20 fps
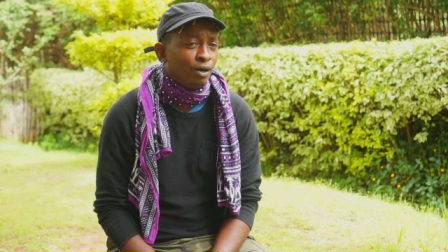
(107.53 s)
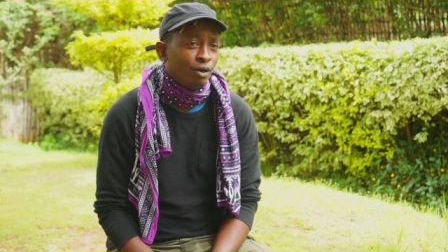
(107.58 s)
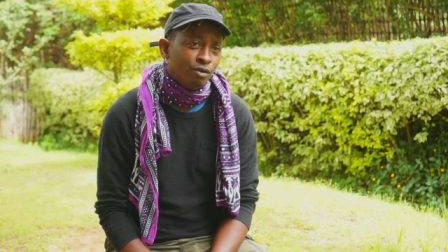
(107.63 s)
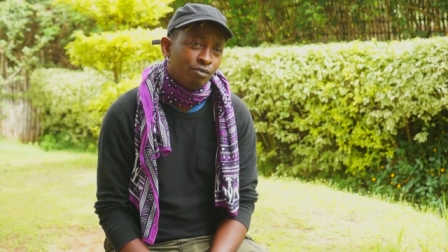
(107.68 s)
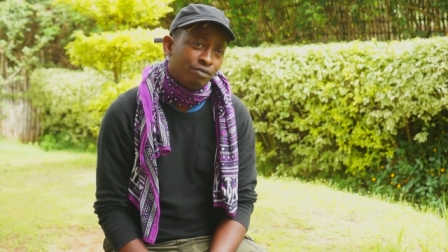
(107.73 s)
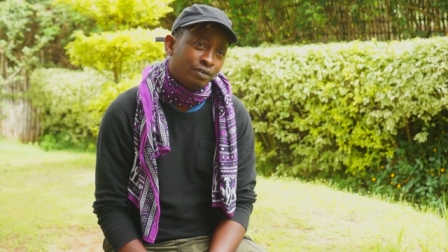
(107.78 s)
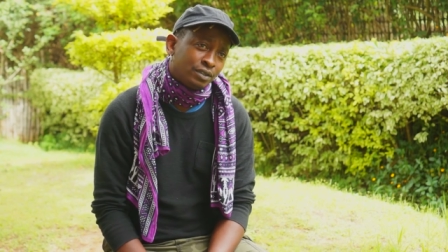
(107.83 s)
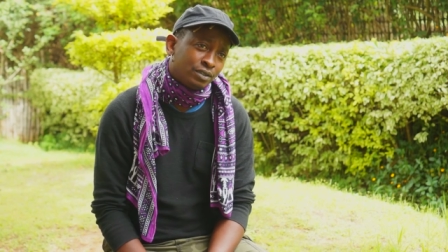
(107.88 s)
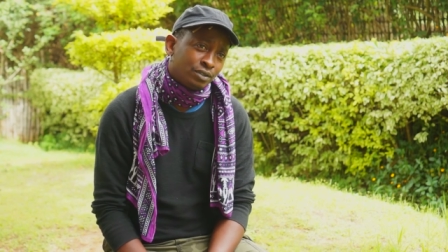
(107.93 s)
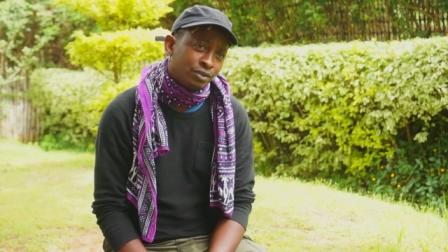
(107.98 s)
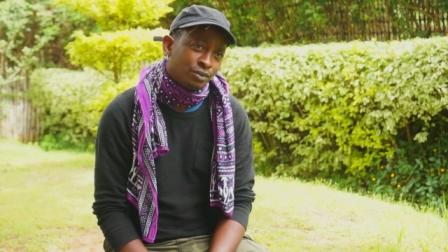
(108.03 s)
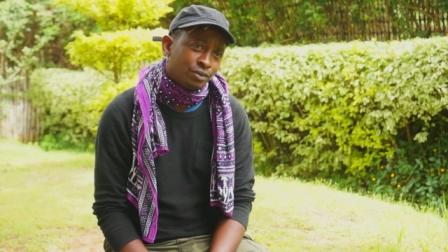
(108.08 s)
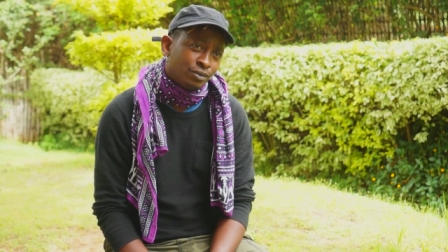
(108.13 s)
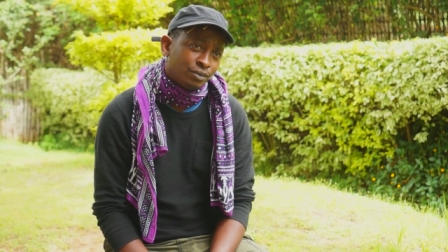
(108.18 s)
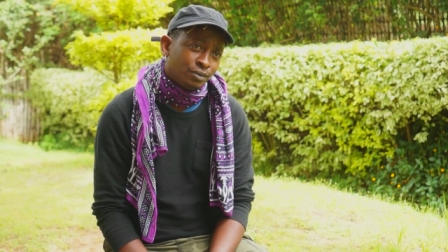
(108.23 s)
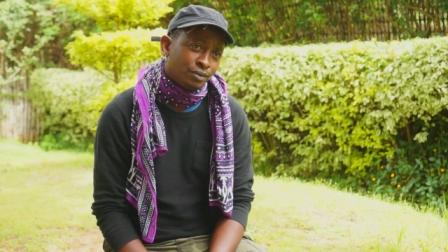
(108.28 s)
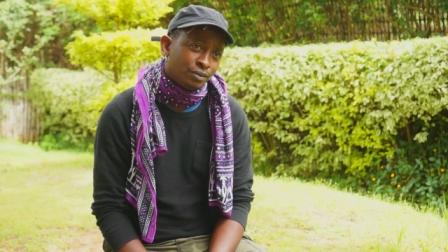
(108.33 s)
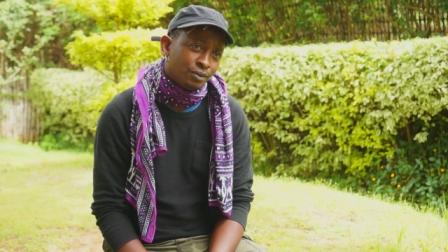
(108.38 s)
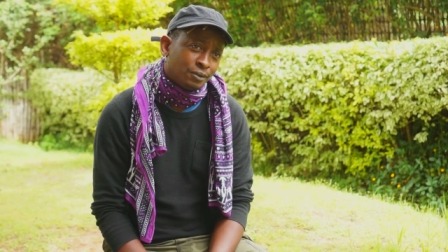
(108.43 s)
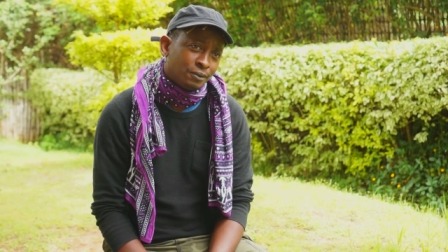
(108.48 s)
over
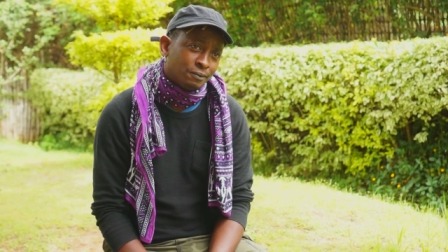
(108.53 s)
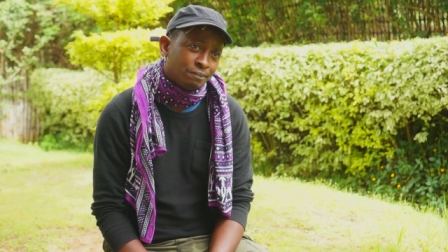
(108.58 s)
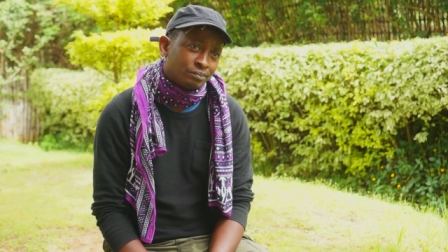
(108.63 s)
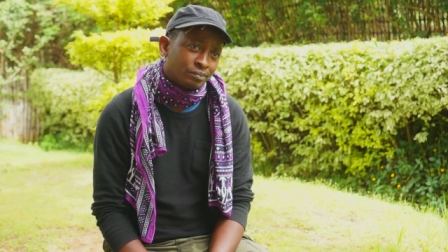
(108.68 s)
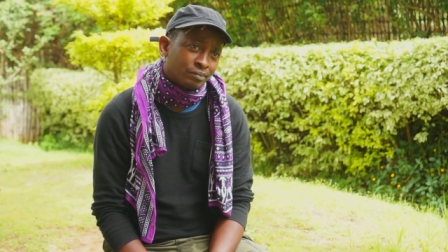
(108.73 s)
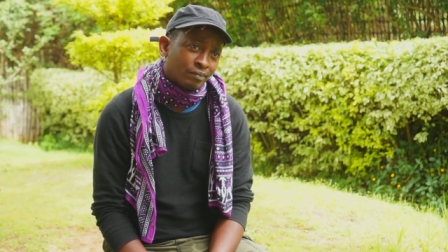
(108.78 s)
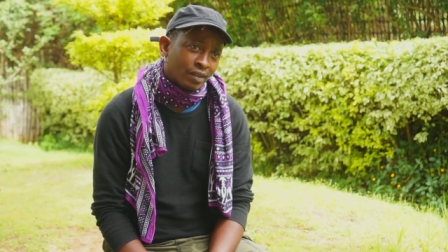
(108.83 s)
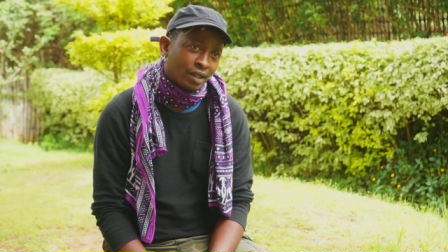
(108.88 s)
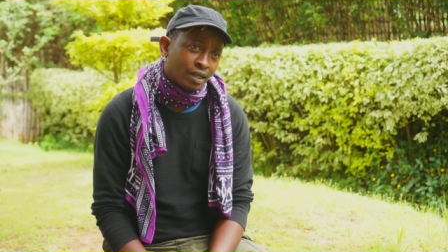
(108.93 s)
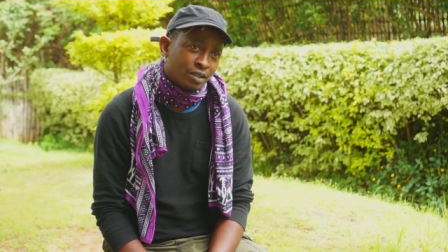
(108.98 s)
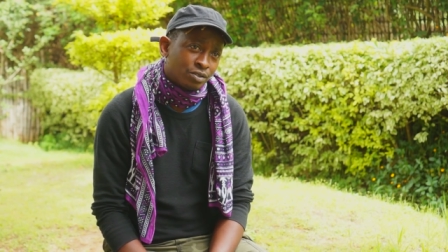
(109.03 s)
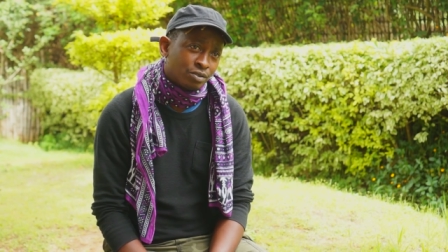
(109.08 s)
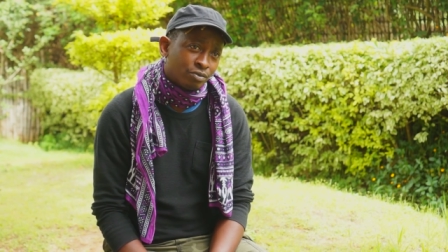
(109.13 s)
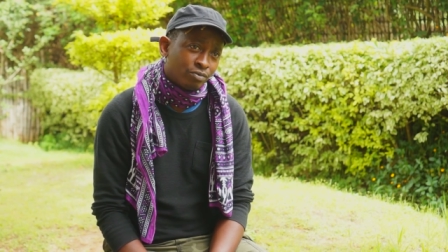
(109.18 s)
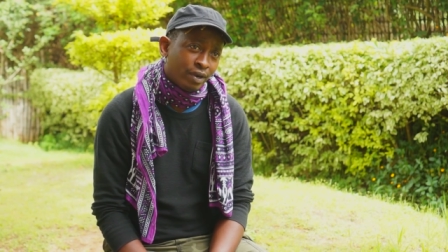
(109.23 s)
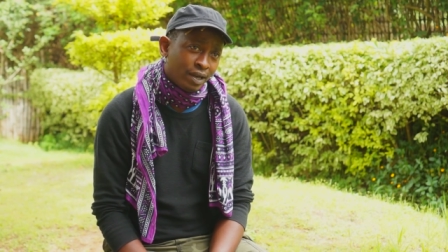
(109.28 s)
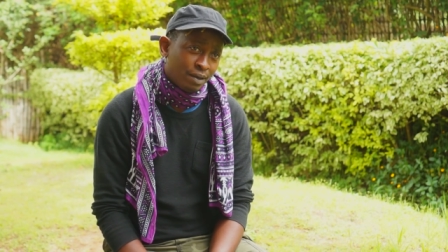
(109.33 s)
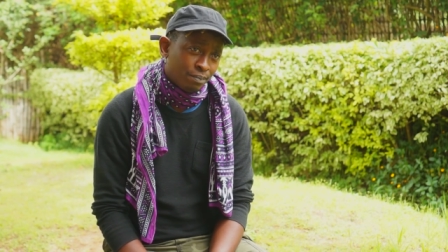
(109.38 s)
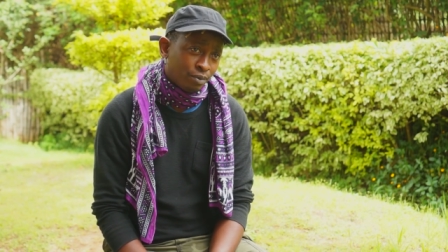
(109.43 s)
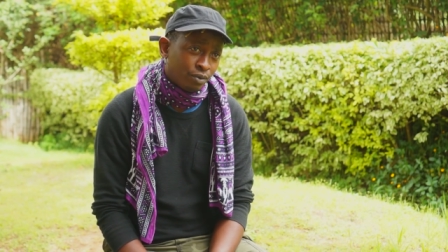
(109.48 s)
to to
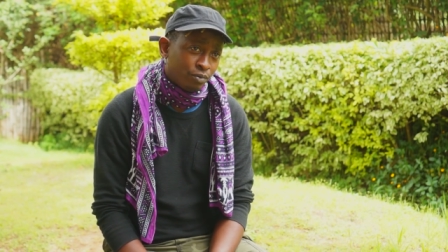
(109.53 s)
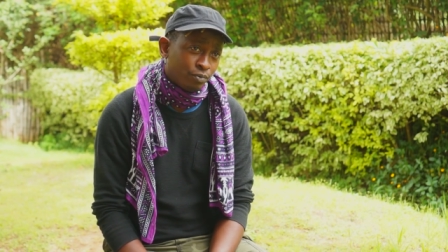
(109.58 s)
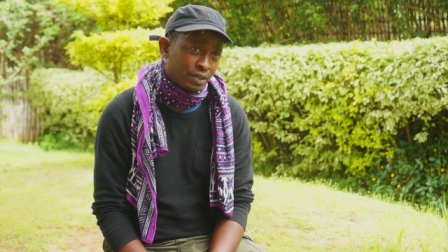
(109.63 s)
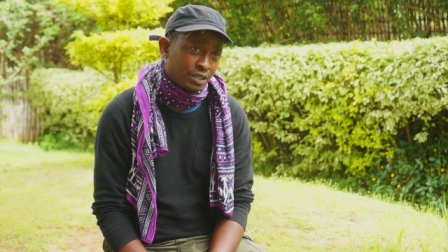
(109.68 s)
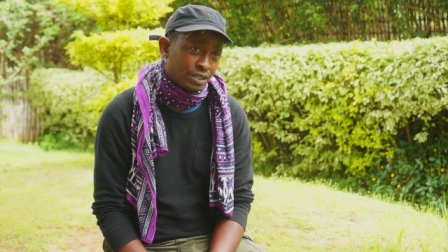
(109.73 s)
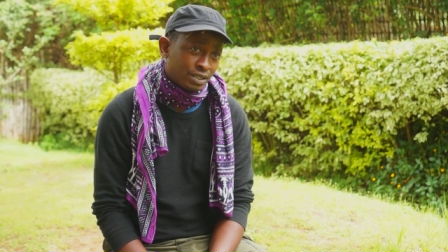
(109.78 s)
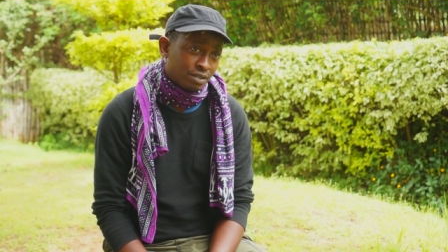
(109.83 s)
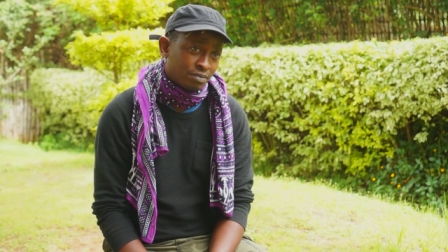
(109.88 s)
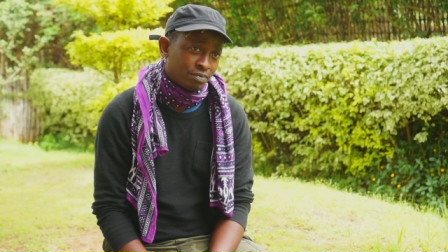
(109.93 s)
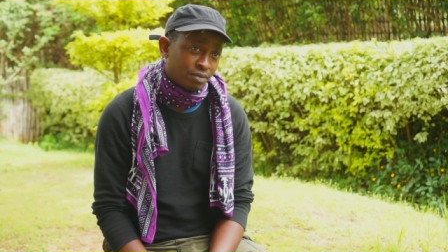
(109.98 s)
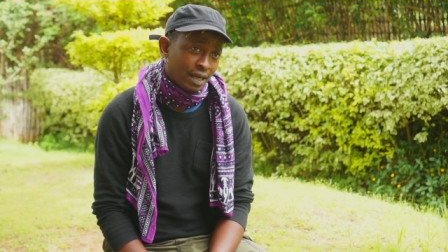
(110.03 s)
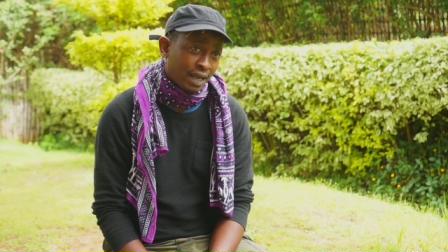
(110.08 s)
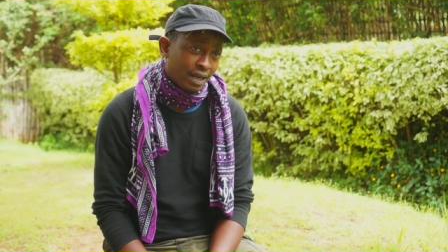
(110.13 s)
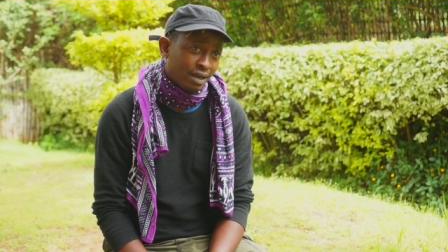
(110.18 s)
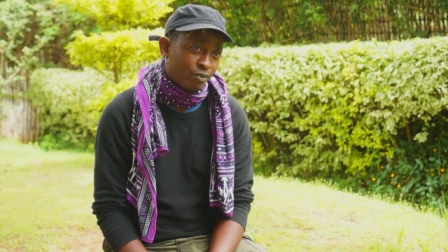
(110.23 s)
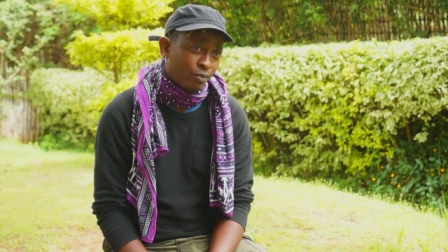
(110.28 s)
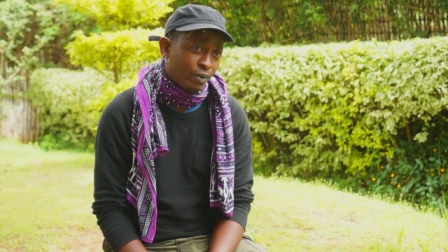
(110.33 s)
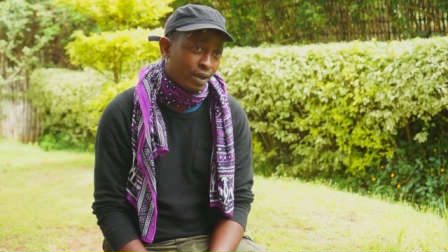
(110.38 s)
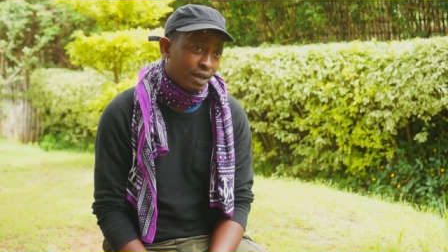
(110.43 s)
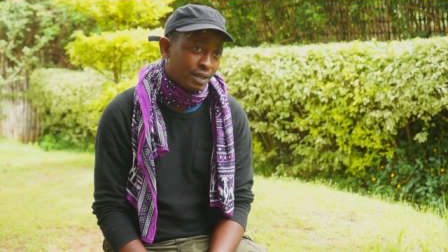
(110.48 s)
Red Bull, which is
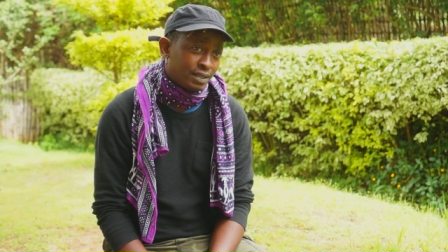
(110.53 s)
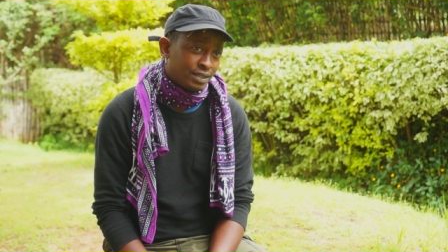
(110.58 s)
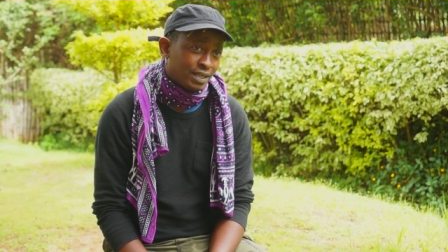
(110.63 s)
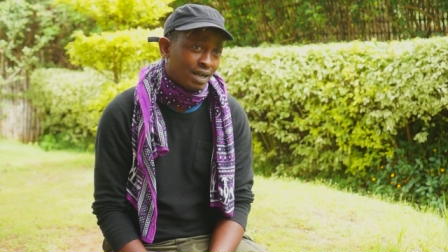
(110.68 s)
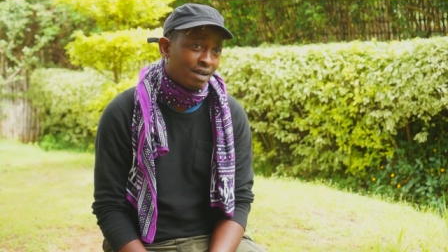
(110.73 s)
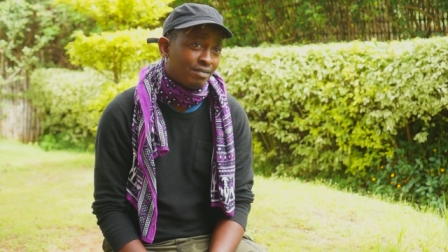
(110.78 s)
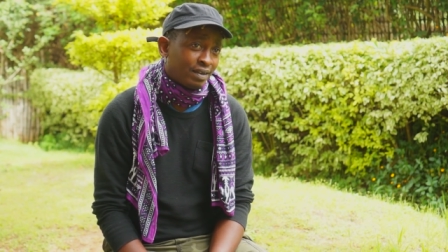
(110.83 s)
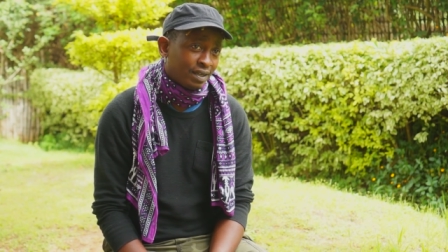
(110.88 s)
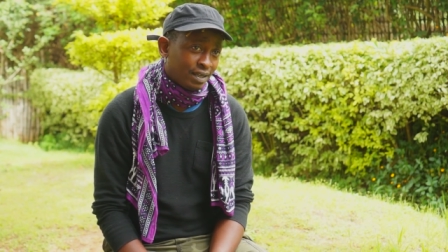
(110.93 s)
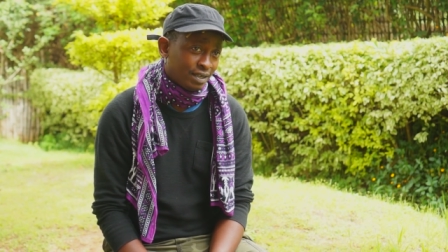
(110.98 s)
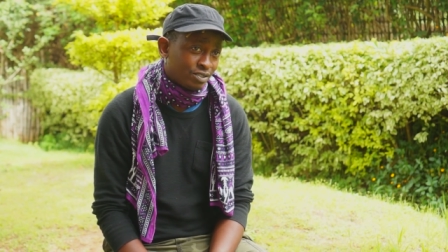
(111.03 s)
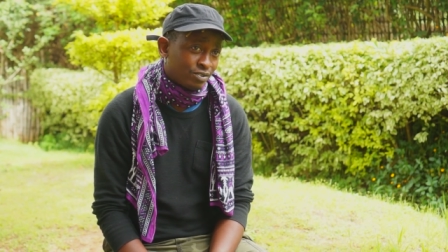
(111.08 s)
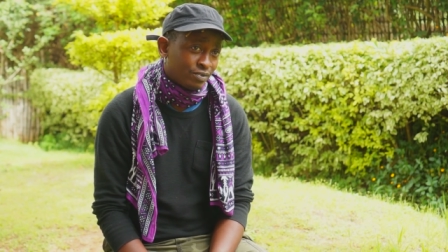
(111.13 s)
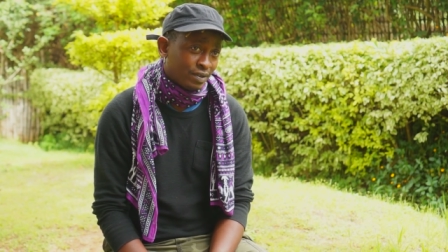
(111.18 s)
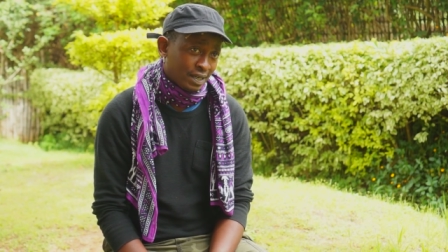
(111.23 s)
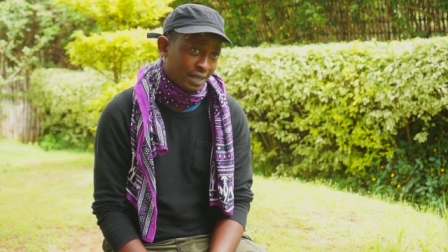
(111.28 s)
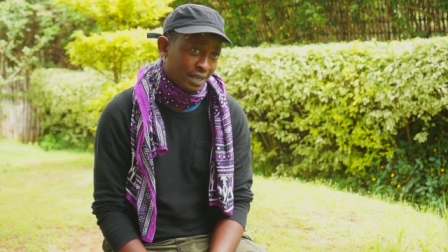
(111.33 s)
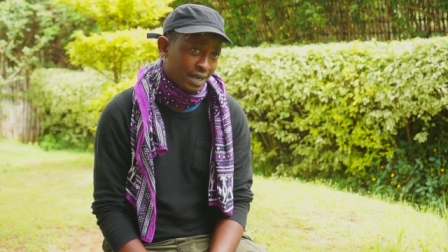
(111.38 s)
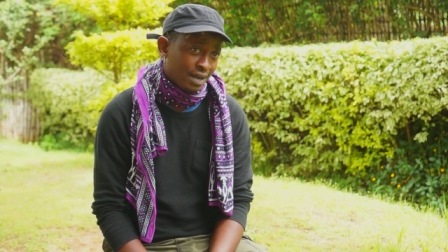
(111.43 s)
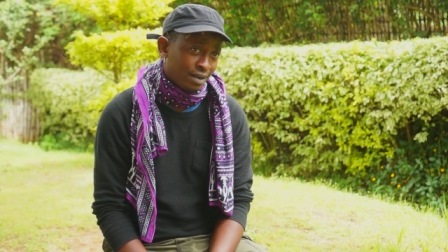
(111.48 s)
kind of where Java is
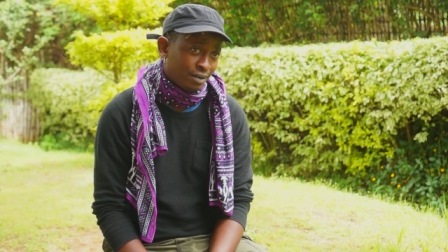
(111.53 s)
right